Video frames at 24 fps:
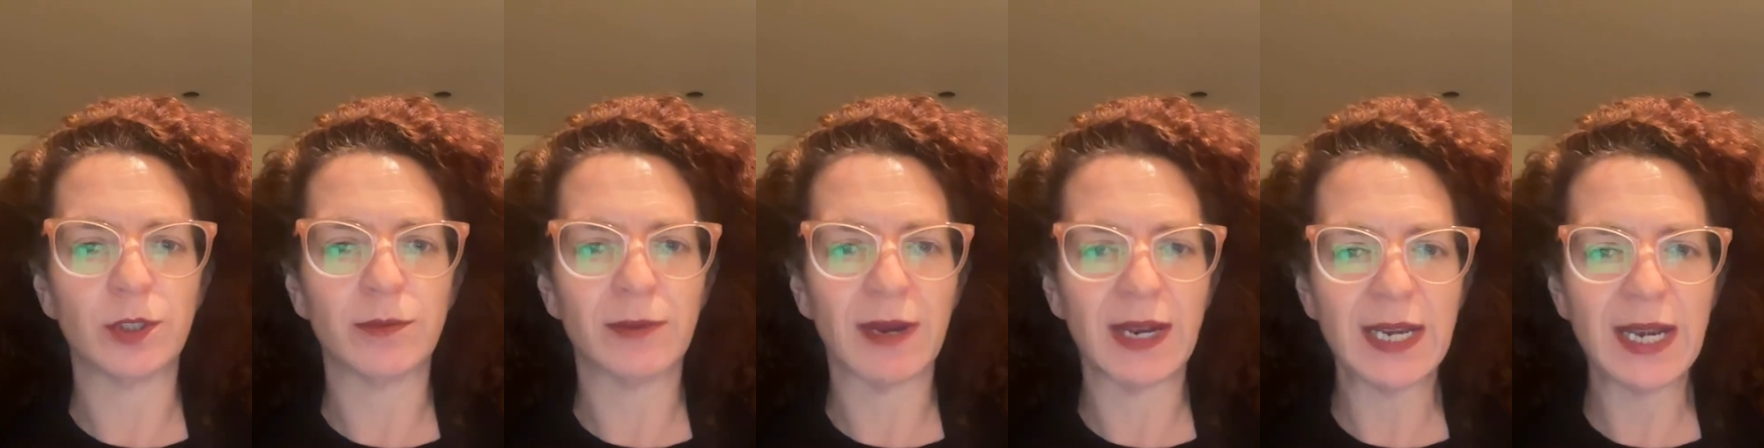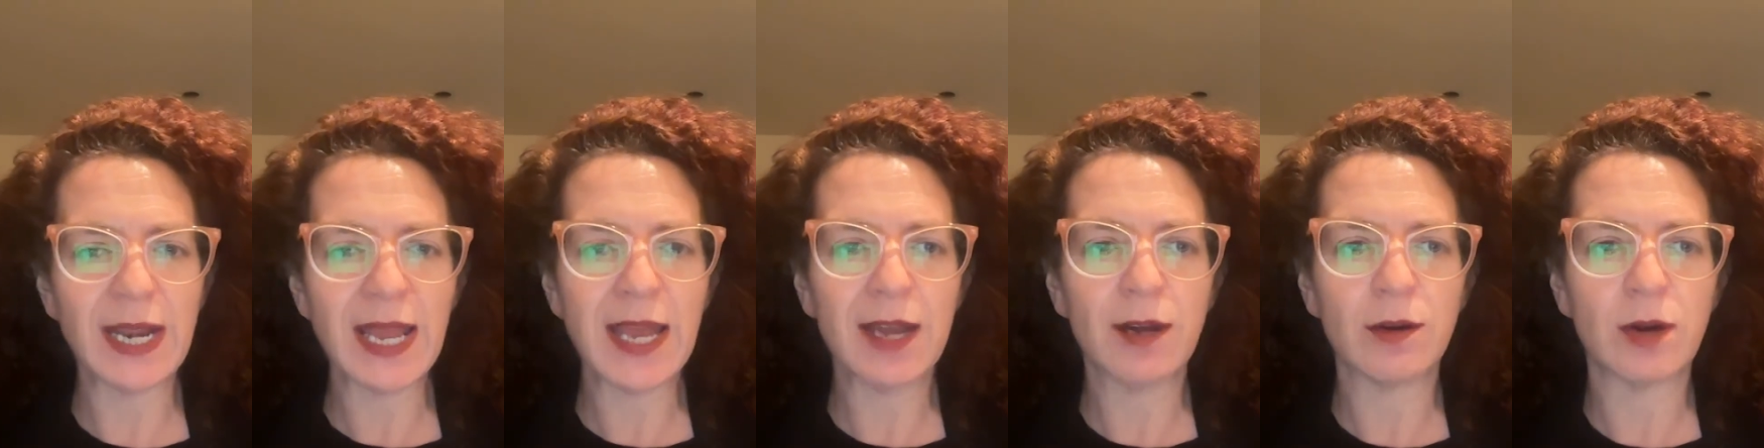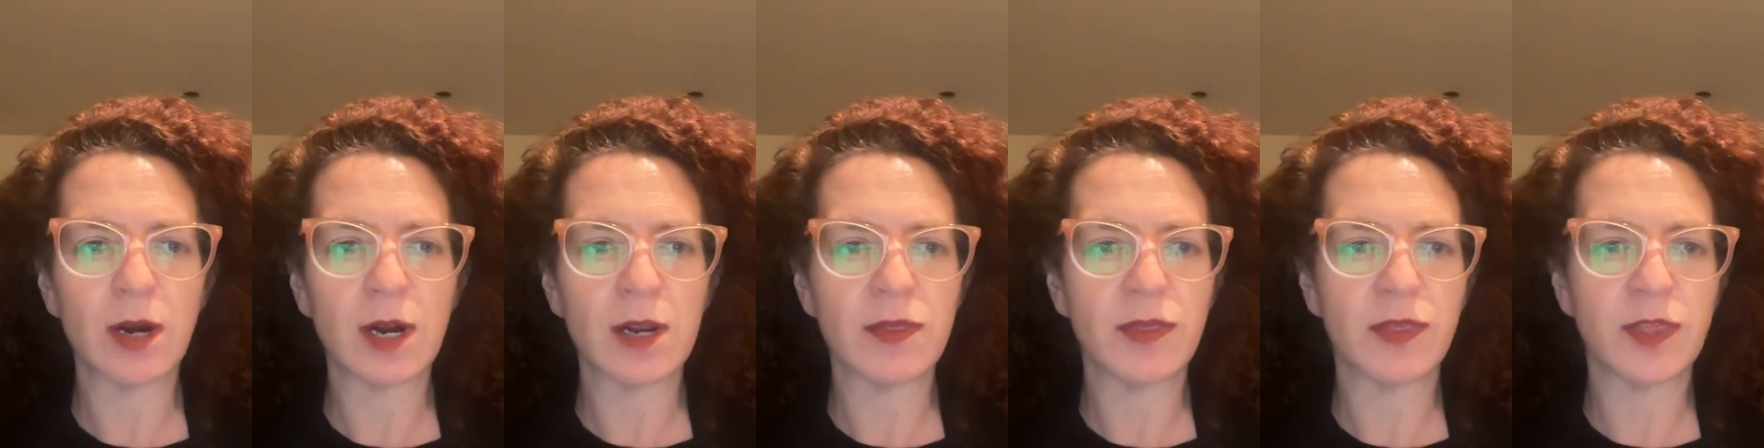right now
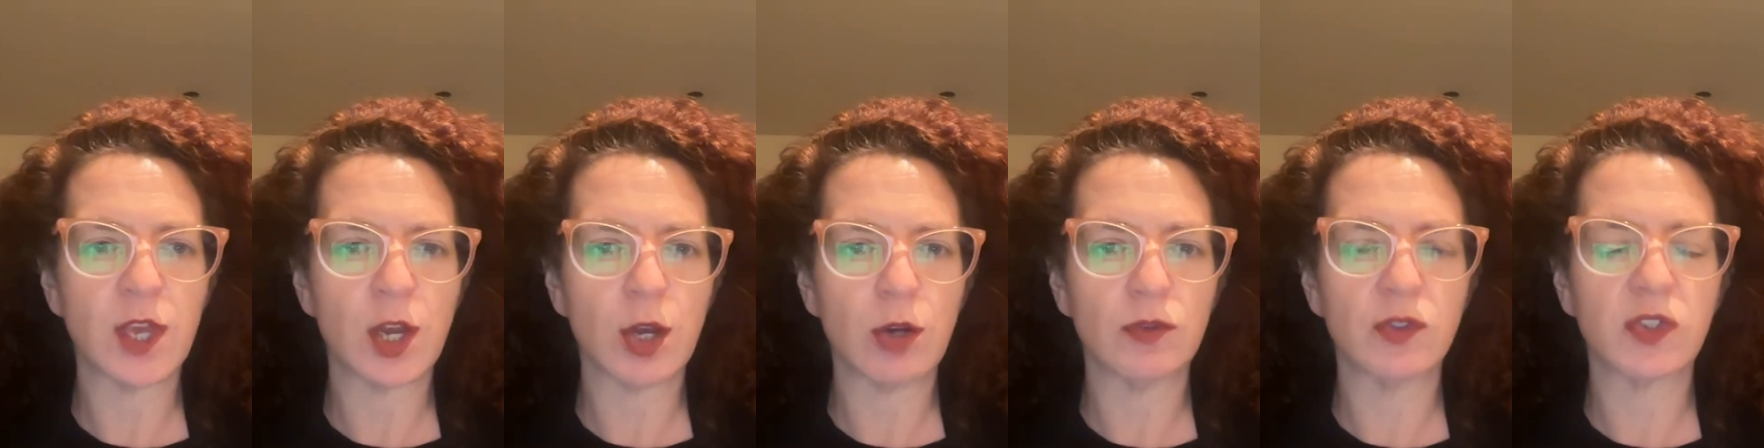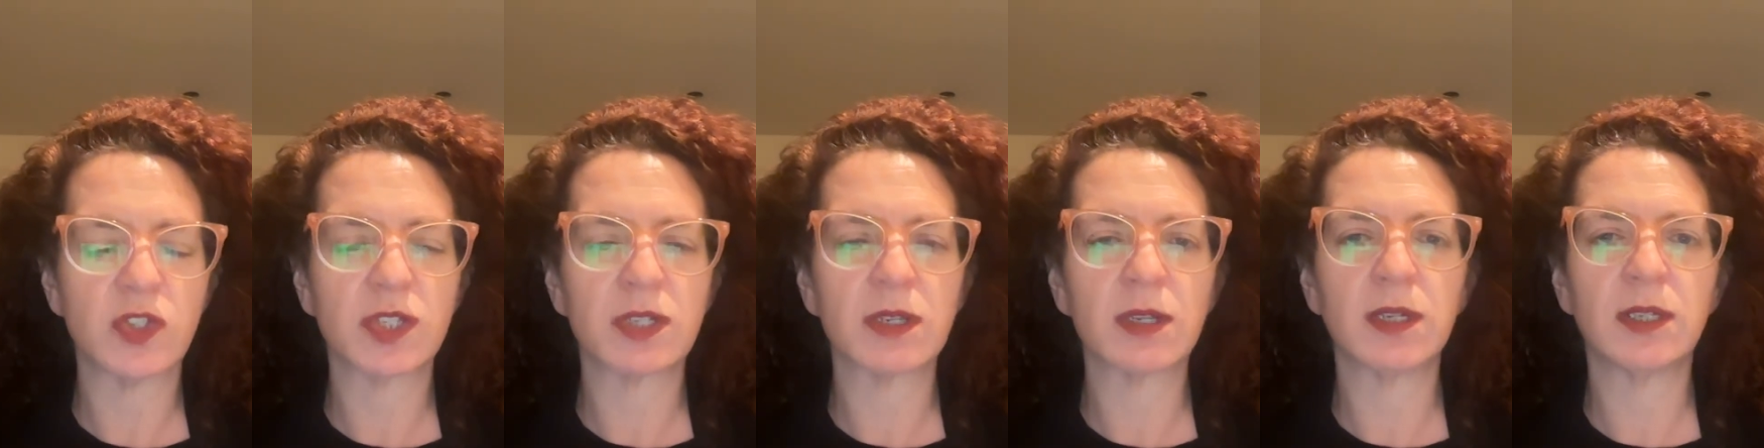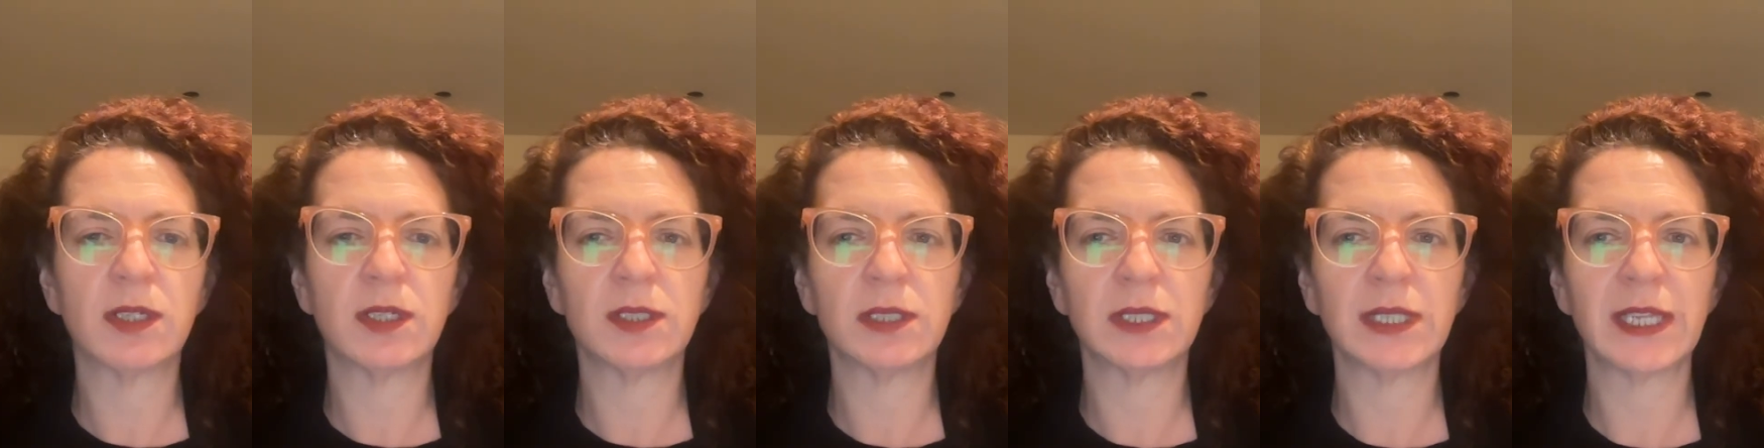are those
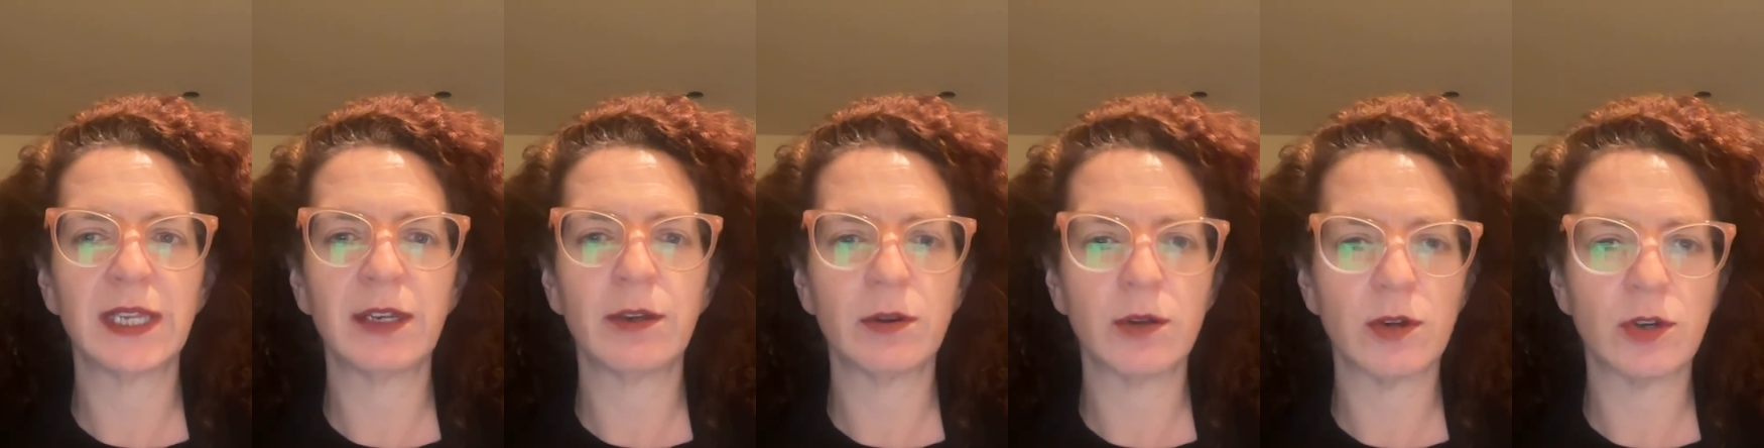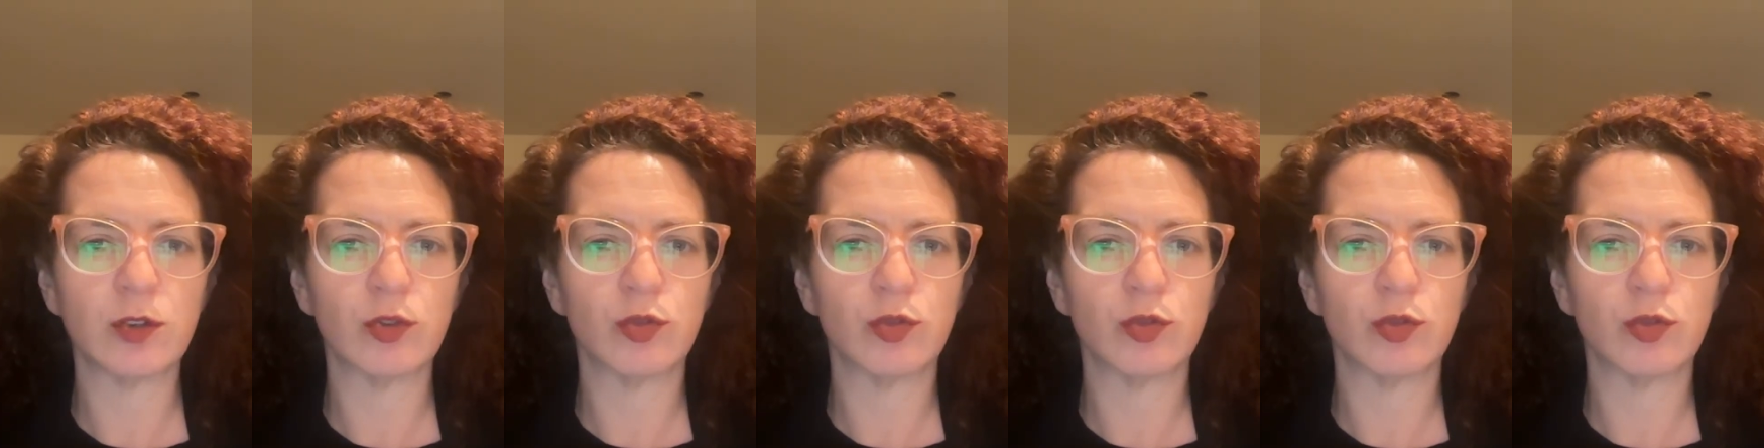clear